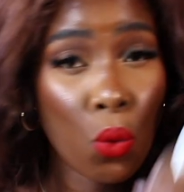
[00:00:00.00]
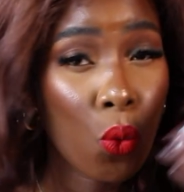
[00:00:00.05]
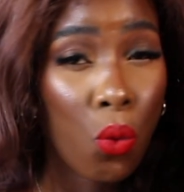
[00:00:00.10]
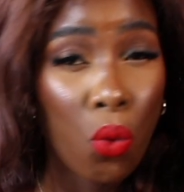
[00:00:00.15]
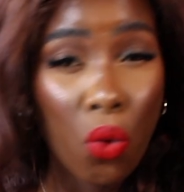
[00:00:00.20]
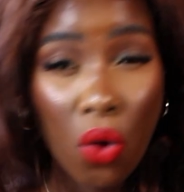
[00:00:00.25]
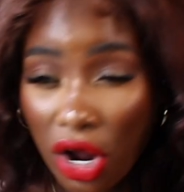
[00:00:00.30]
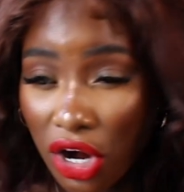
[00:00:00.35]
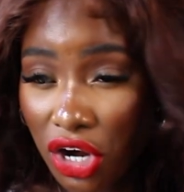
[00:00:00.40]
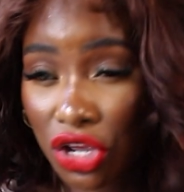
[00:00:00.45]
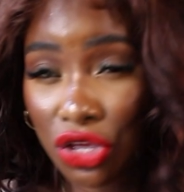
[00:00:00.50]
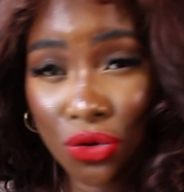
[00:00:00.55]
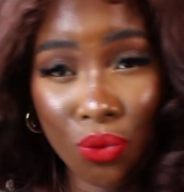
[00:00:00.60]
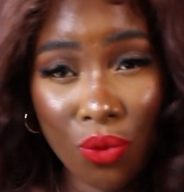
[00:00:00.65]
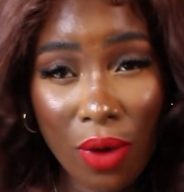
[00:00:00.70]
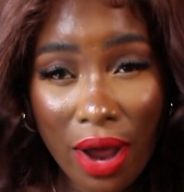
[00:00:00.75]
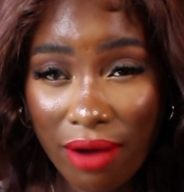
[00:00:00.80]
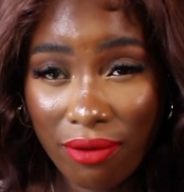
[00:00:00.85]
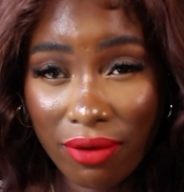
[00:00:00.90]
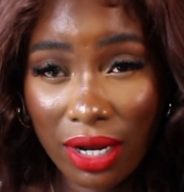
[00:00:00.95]
What are you
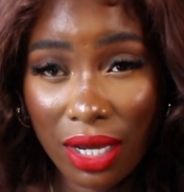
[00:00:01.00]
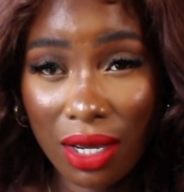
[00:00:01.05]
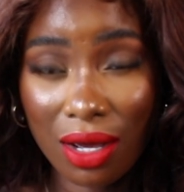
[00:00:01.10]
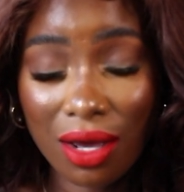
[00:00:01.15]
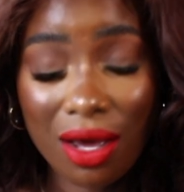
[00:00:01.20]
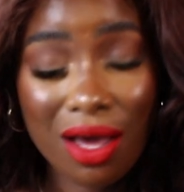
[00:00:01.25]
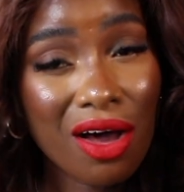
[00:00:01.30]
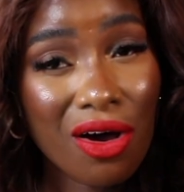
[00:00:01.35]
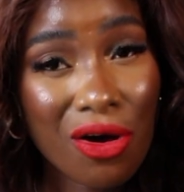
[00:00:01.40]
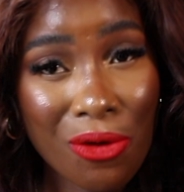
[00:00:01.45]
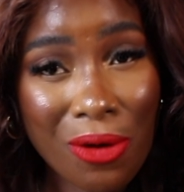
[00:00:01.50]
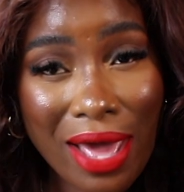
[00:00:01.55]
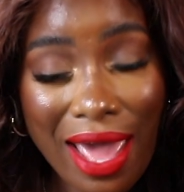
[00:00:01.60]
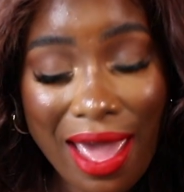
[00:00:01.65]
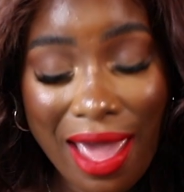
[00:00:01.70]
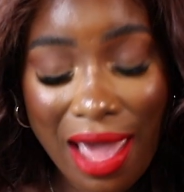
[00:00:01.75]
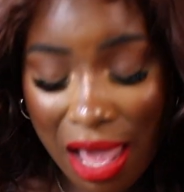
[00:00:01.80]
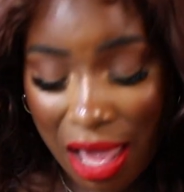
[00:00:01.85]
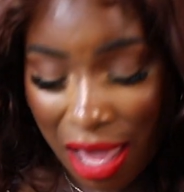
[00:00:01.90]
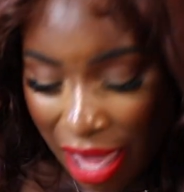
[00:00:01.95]
wearing?
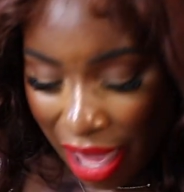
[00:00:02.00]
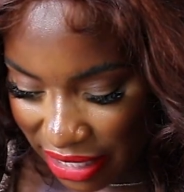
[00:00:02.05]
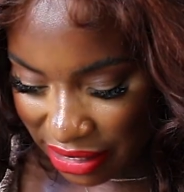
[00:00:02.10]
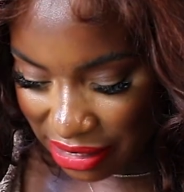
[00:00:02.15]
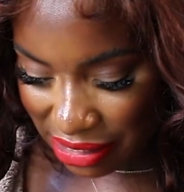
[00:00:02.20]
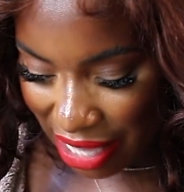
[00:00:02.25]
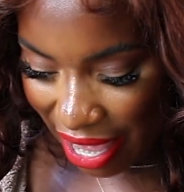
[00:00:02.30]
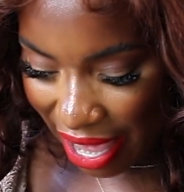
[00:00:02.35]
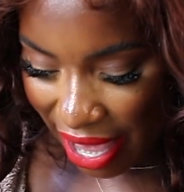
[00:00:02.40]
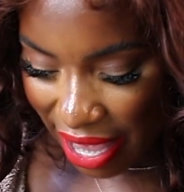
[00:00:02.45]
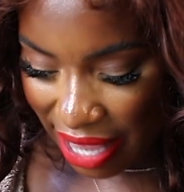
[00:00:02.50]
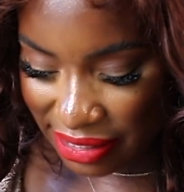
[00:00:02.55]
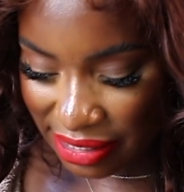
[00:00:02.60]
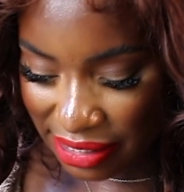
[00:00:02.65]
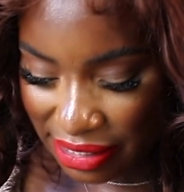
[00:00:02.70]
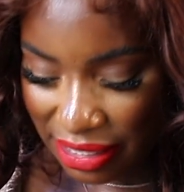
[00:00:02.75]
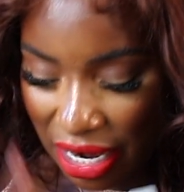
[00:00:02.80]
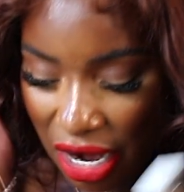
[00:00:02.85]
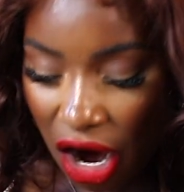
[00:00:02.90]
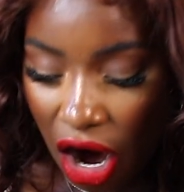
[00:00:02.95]
Okay, it
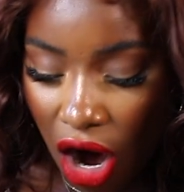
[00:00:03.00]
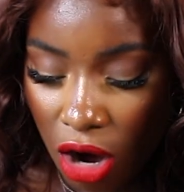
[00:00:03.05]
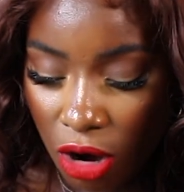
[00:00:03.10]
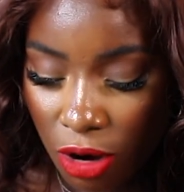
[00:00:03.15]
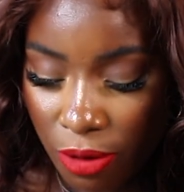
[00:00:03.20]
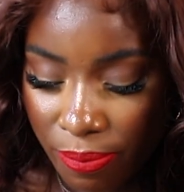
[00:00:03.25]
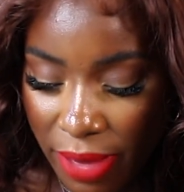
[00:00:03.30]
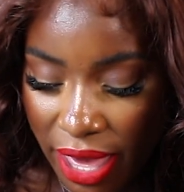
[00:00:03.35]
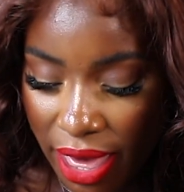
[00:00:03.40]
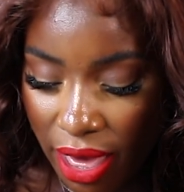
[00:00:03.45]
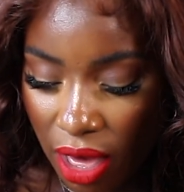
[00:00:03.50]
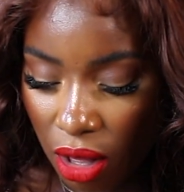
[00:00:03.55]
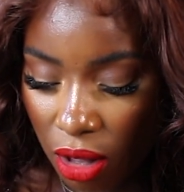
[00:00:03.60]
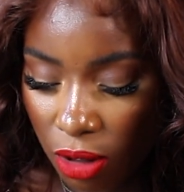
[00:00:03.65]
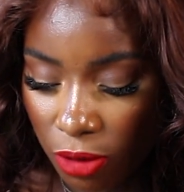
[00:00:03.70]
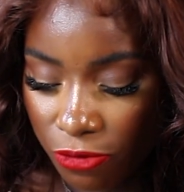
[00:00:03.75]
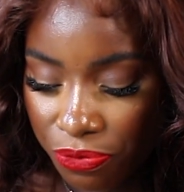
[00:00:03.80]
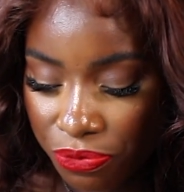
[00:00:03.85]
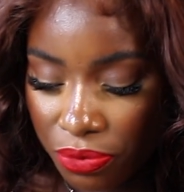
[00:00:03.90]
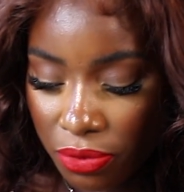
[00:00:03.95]
has
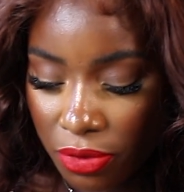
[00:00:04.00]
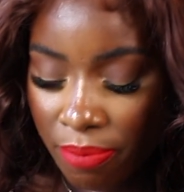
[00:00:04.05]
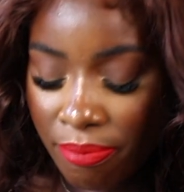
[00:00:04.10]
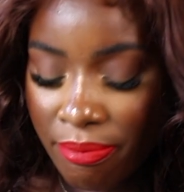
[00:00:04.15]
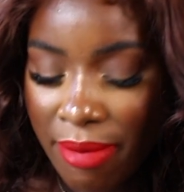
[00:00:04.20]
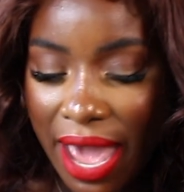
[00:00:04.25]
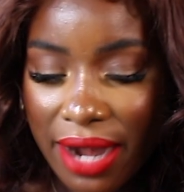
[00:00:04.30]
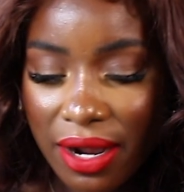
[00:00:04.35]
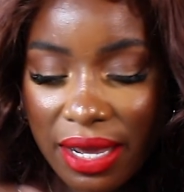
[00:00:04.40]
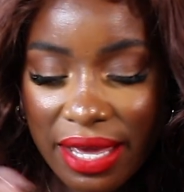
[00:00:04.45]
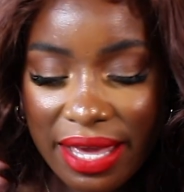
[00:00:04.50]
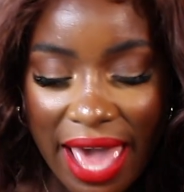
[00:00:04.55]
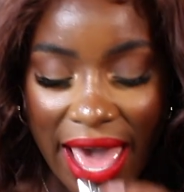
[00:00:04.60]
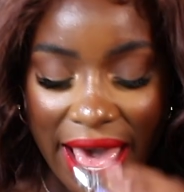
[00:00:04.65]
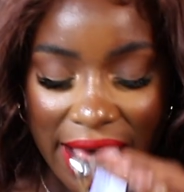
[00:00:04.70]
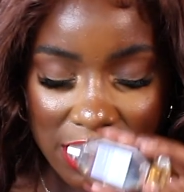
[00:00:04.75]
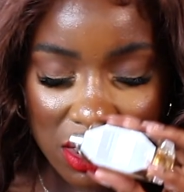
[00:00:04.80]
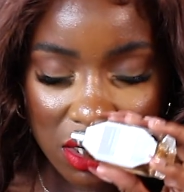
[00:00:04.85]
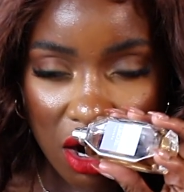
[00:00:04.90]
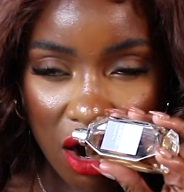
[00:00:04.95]
caramel,
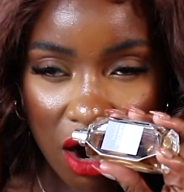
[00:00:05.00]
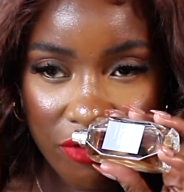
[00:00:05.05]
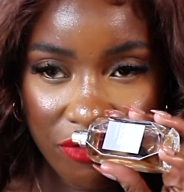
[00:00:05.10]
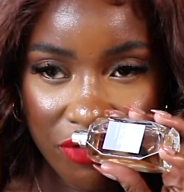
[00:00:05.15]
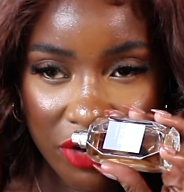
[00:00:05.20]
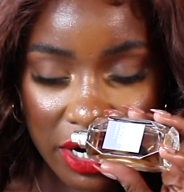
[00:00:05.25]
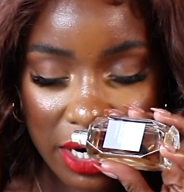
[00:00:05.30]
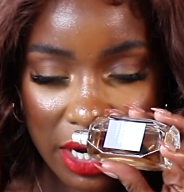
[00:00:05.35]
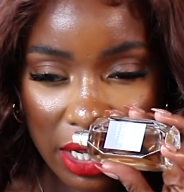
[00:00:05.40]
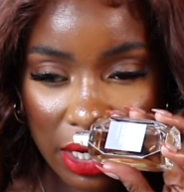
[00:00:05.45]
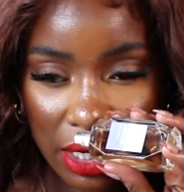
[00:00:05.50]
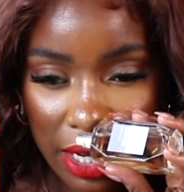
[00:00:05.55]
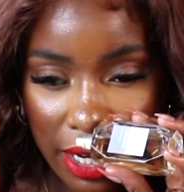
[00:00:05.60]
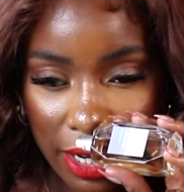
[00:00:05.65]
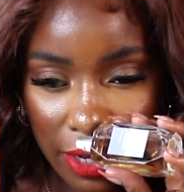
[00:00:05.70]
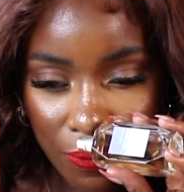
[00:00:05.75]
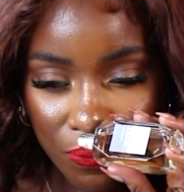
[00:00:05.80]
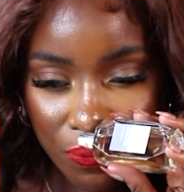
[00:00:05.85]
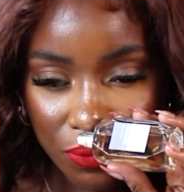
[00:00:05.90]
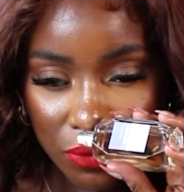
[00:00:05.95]
Madagascar
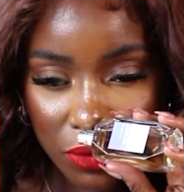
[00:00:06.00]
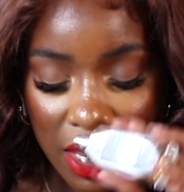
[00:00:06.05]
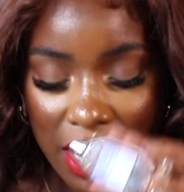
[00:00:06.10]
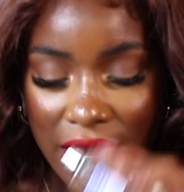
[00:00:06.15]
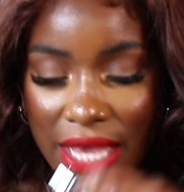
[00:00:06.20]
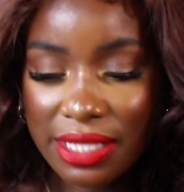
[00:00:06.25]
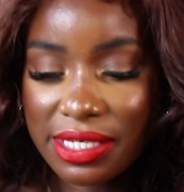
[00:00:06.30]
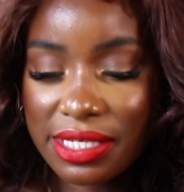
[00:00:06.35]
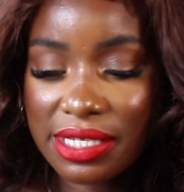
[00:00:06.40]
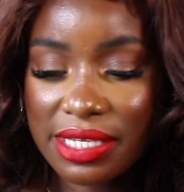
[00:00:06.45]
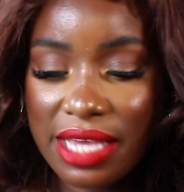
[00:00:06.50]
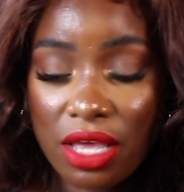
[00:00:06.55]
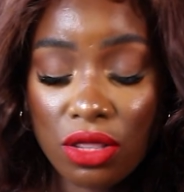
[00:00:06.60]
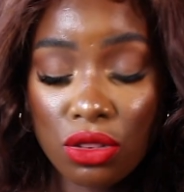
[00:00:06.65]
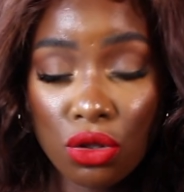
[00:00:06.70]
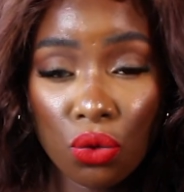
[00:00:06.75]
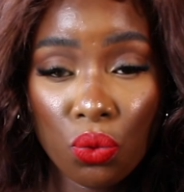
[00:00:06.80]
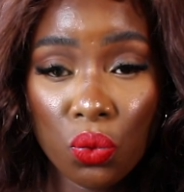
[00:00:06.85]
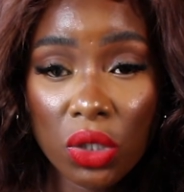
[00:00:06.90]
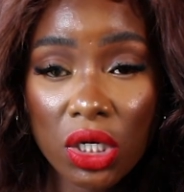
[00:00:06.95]
vanilla, and
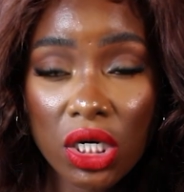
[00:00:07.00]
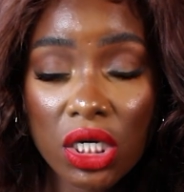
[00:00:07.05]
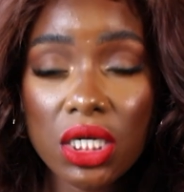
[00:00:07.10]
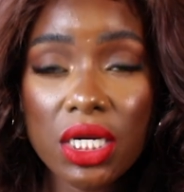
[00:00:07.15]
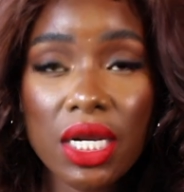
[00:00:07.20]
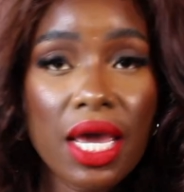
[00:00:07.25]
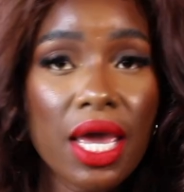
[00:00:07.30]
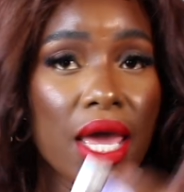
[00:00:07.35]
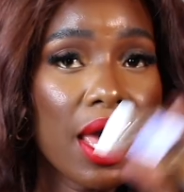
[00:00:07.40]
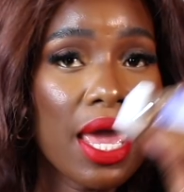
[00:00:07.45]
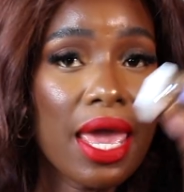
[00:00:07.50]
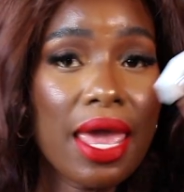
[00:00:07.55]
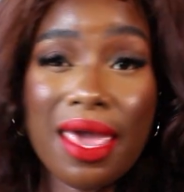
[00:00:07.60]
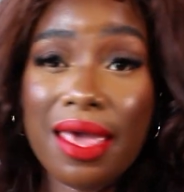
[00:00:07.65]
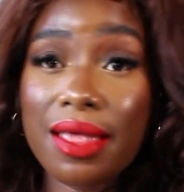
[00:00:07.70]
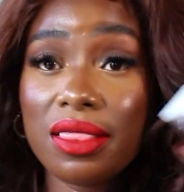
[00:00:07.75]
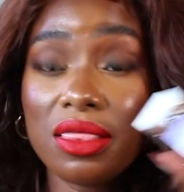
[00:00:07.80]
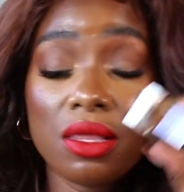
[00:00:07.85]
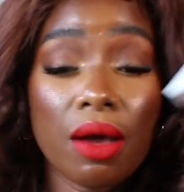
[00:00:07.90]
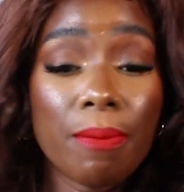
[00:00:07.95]
sandalwood,
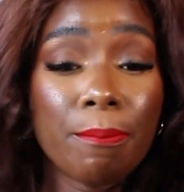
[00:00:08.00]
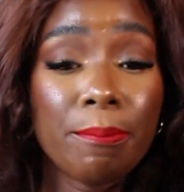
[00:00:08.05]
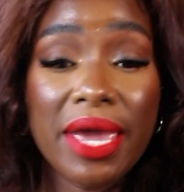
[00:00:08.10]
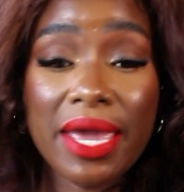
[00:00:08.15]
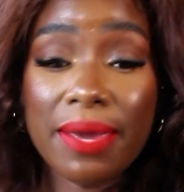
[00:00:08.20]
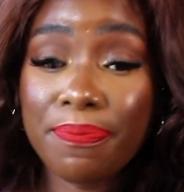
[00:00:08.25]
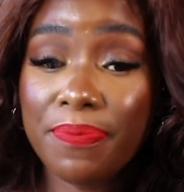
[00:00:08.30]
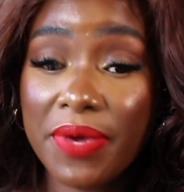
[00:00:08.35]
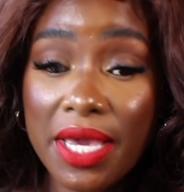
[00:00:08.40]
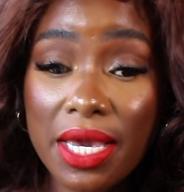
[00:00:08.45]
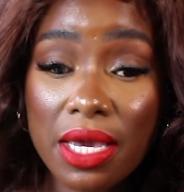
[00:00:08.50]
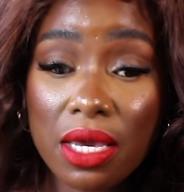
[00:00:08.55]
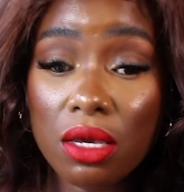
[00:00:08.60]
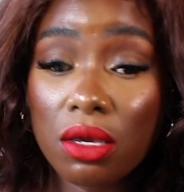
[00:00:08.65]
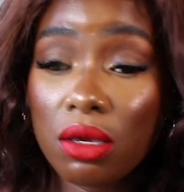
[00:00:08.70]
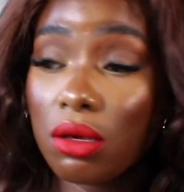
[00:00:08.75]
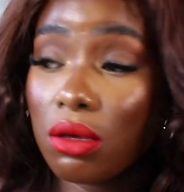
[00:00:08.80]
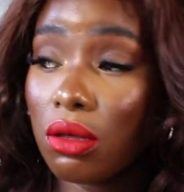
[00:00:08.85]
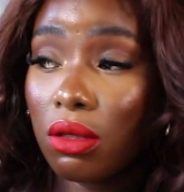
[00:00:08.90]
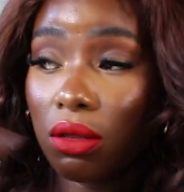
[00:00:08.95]
and
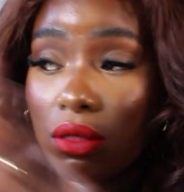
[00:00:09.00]
babyyyy.